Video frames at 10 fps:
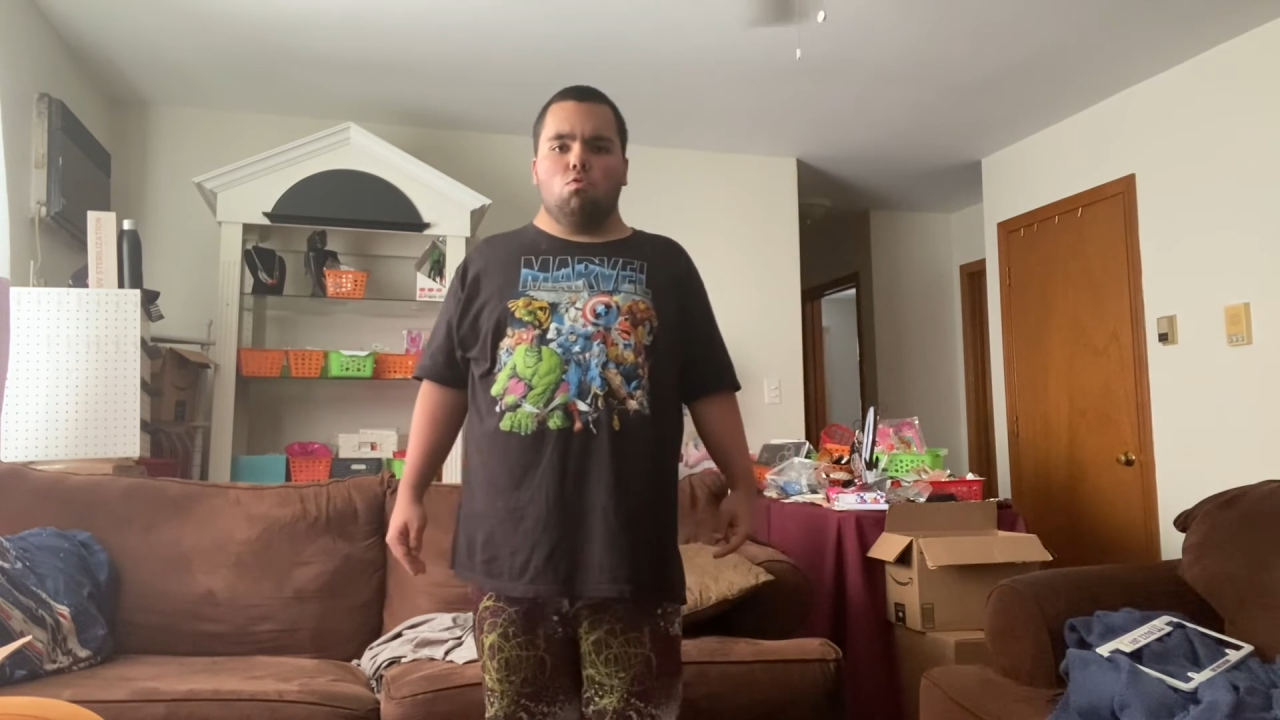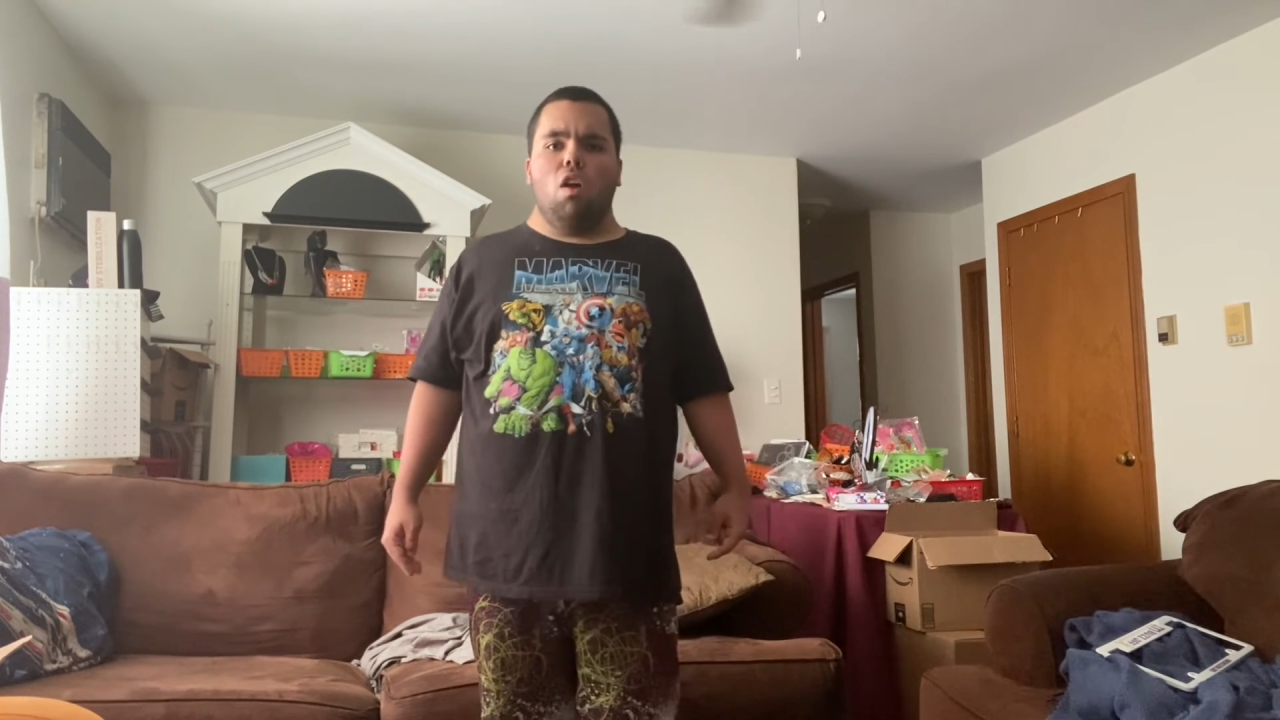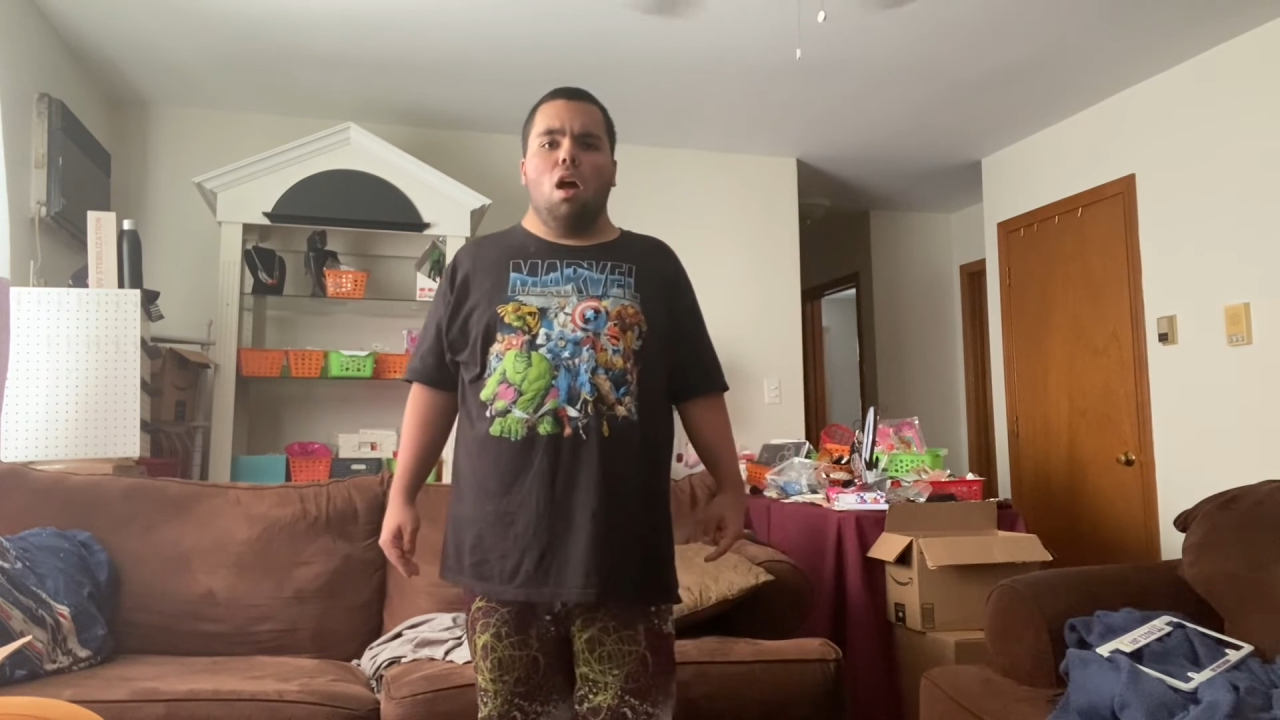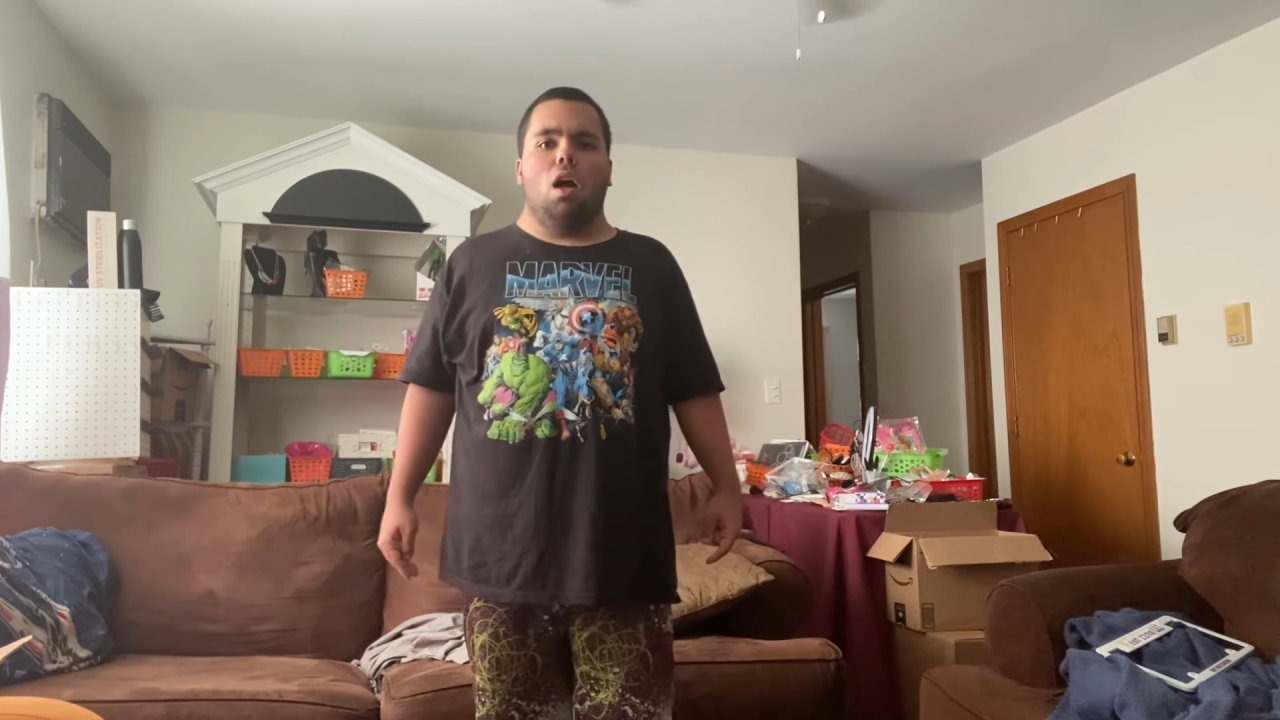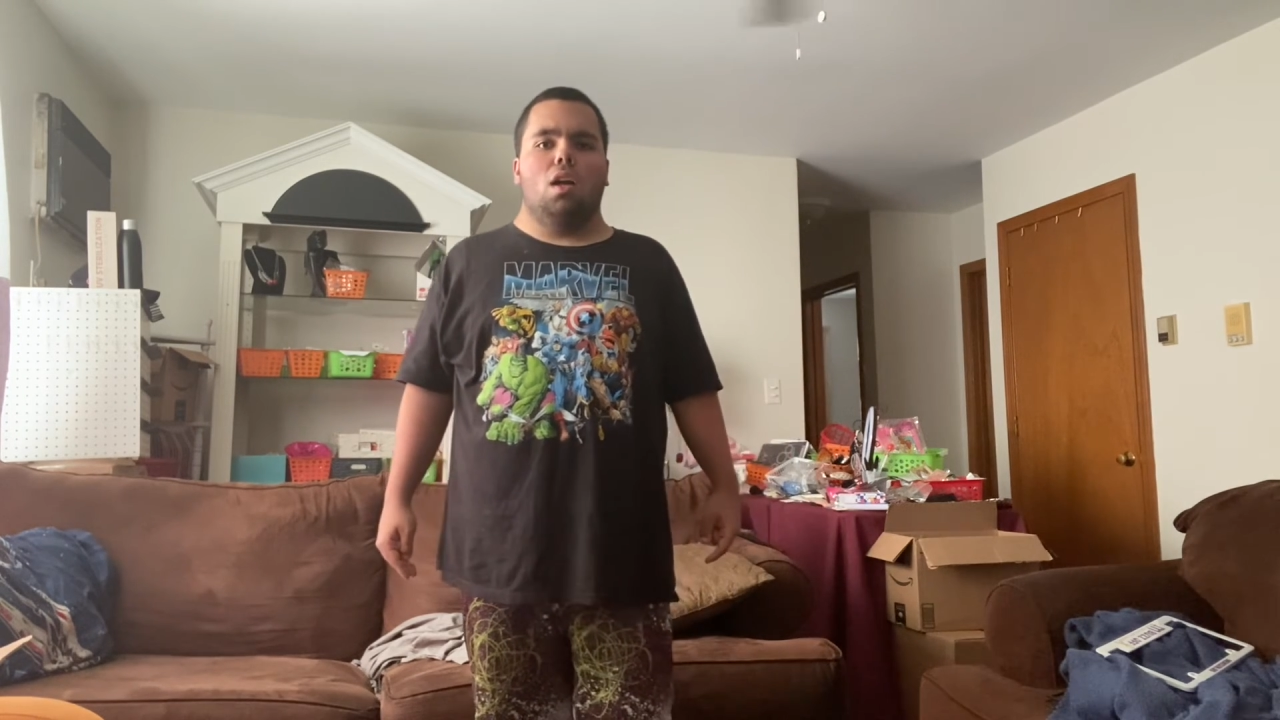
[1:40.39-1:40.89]

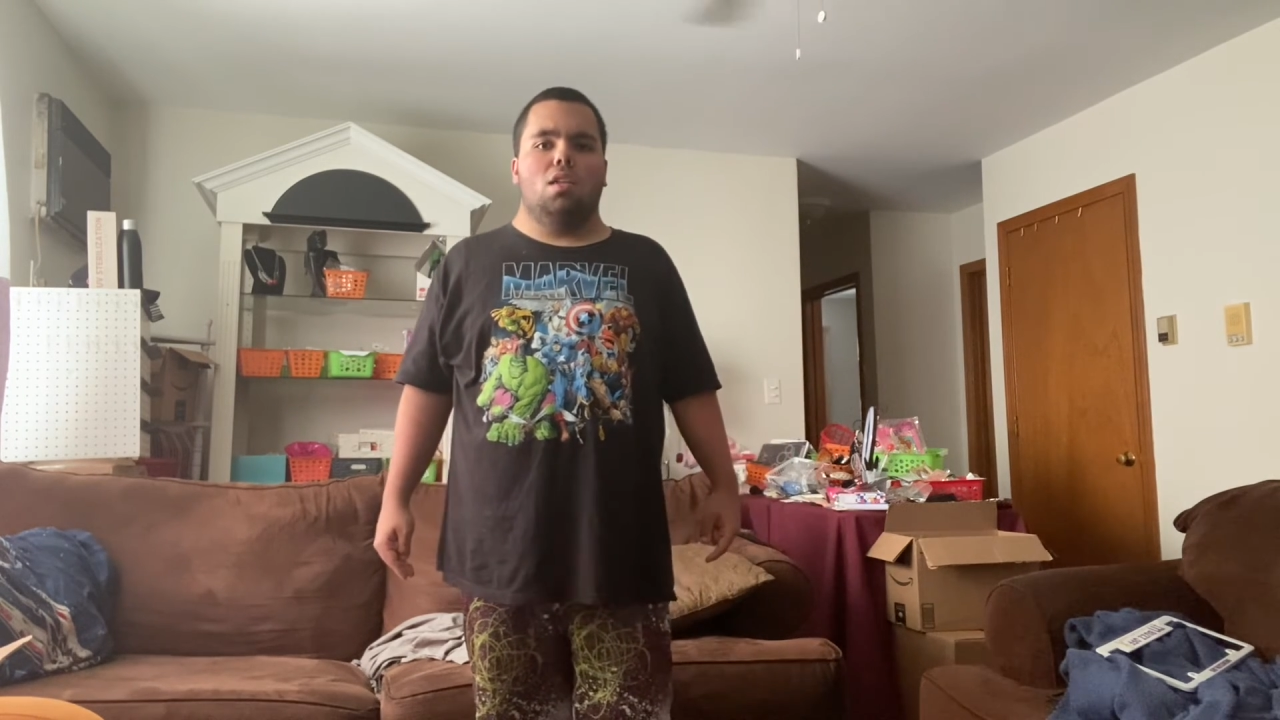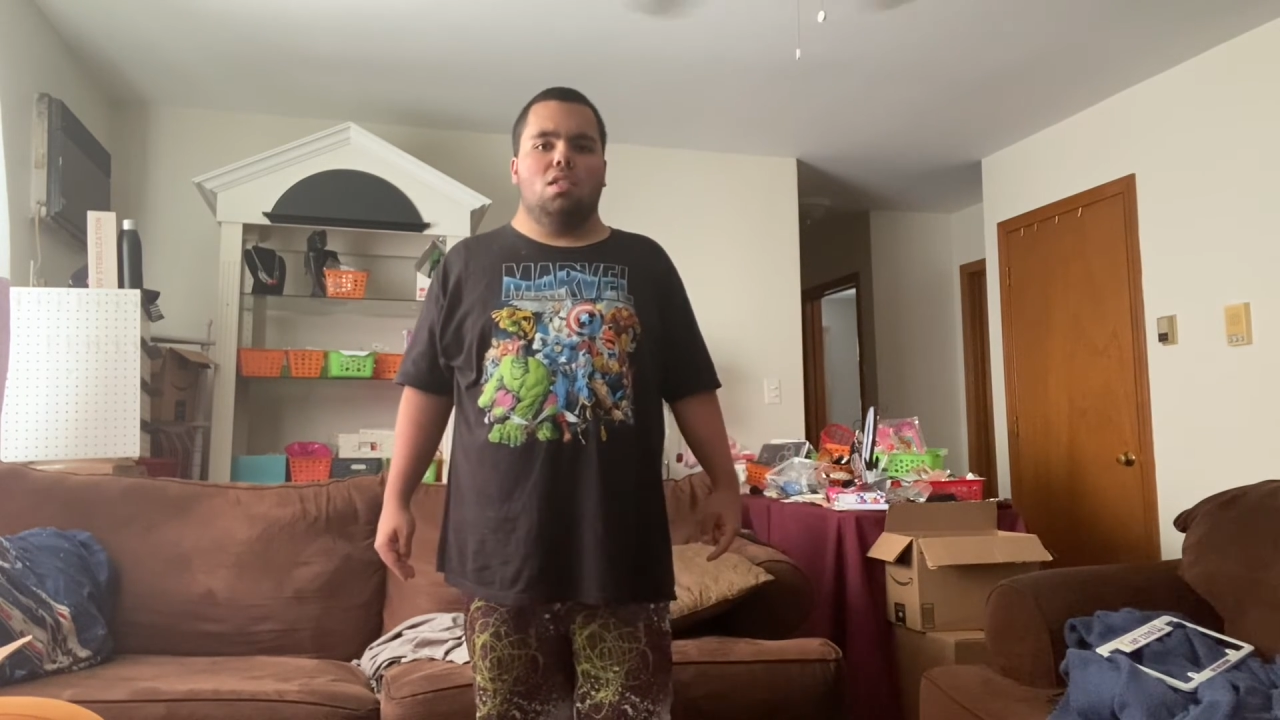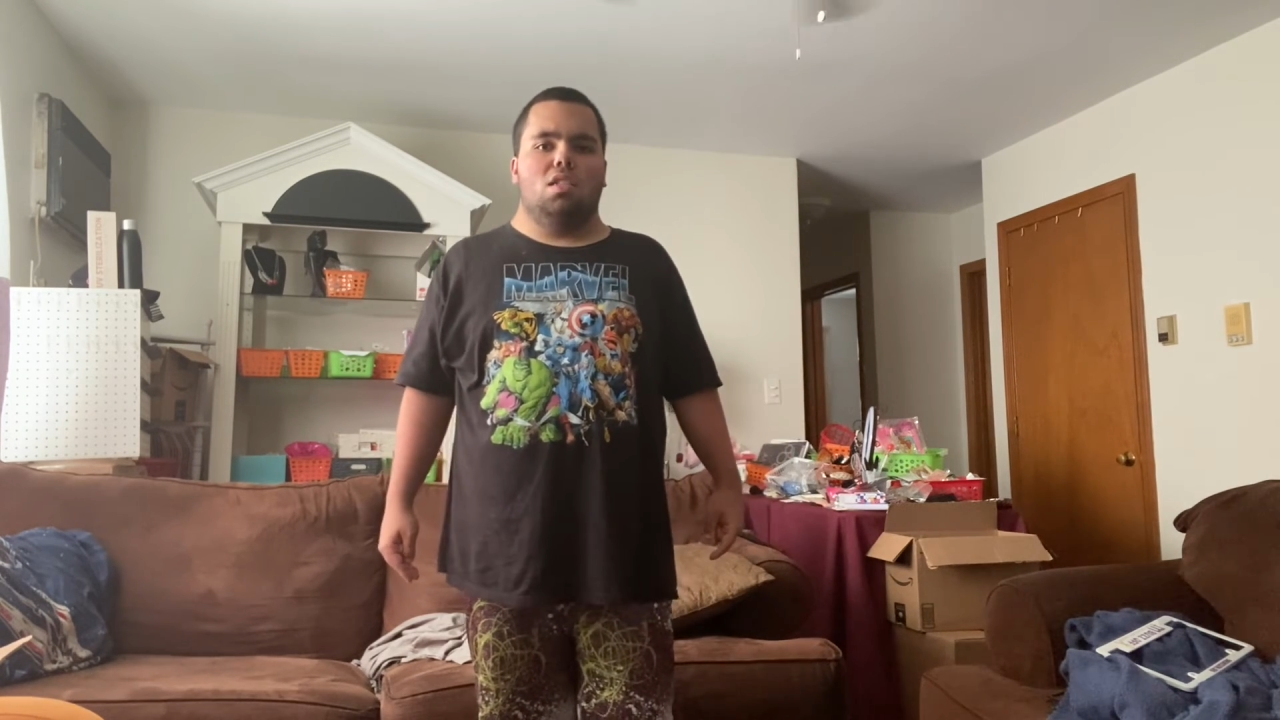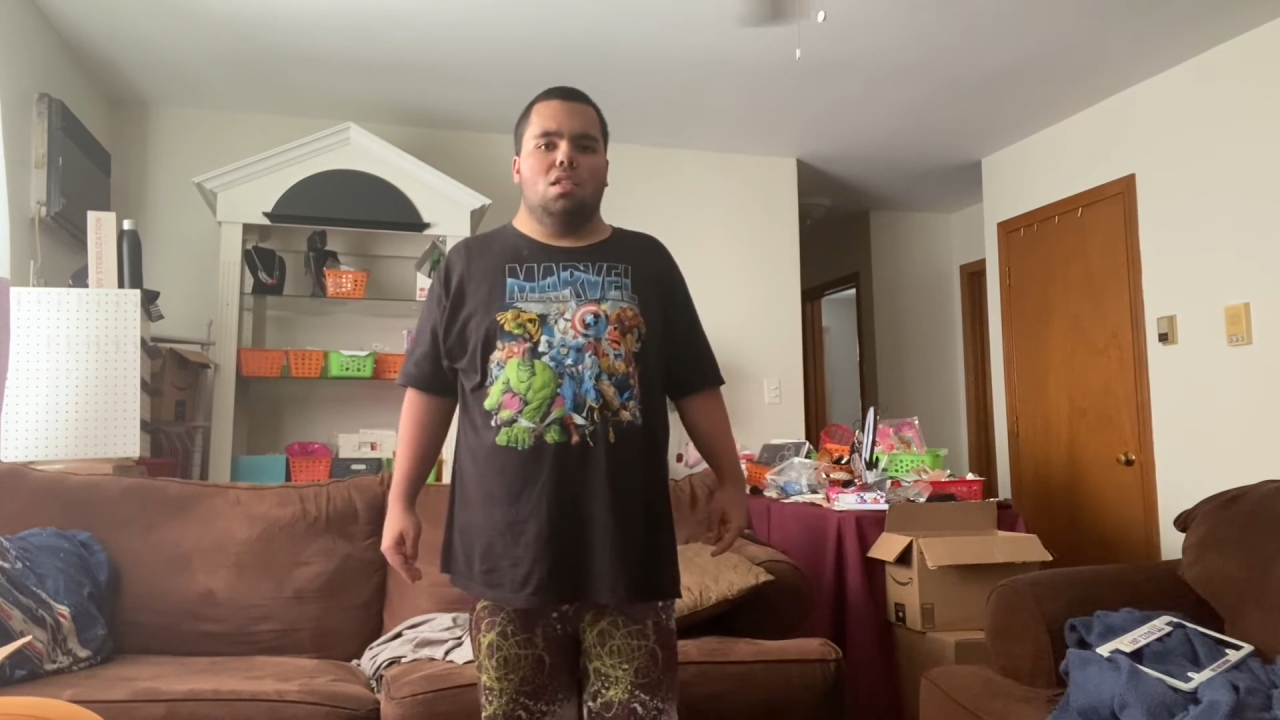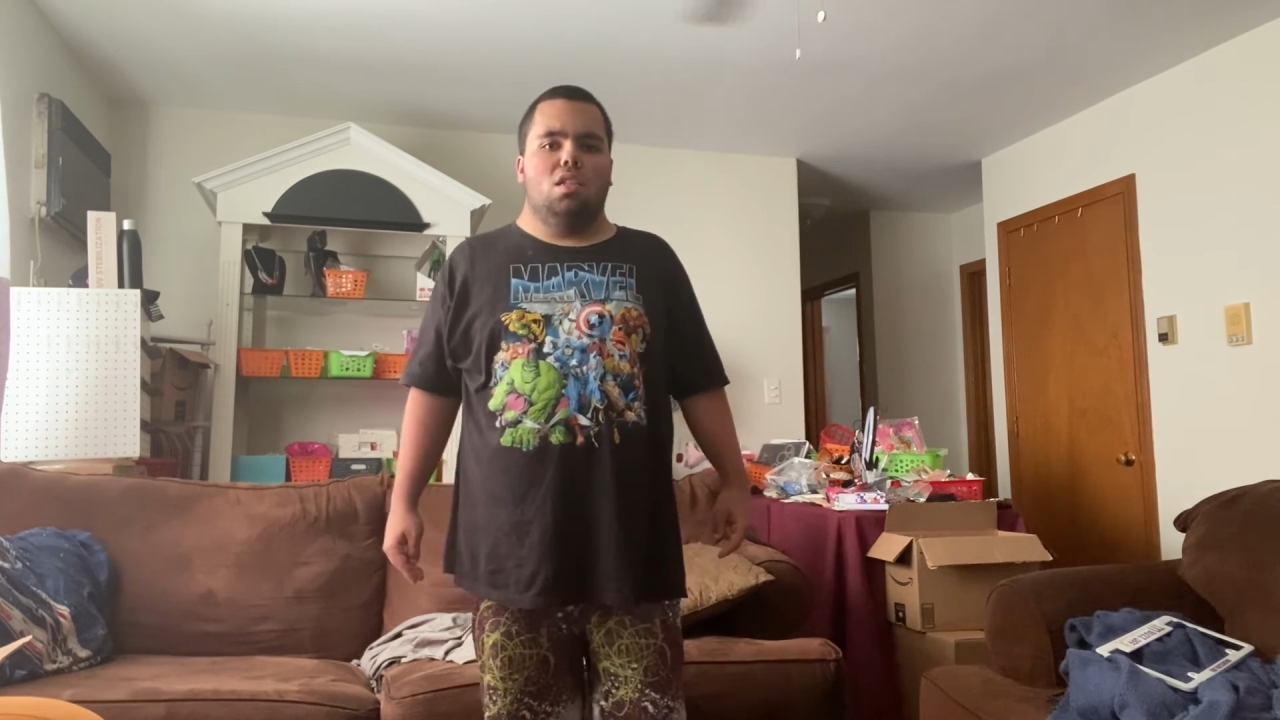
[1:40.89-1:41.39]

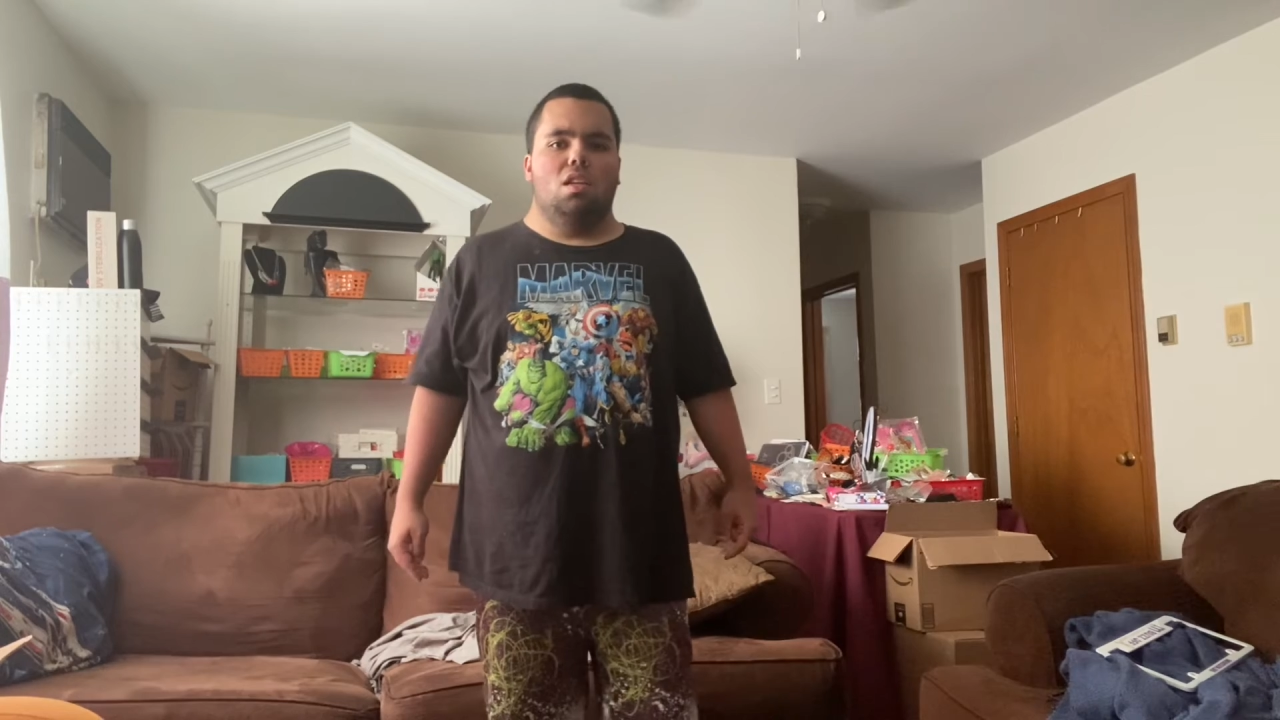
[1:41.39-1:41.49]
rocks.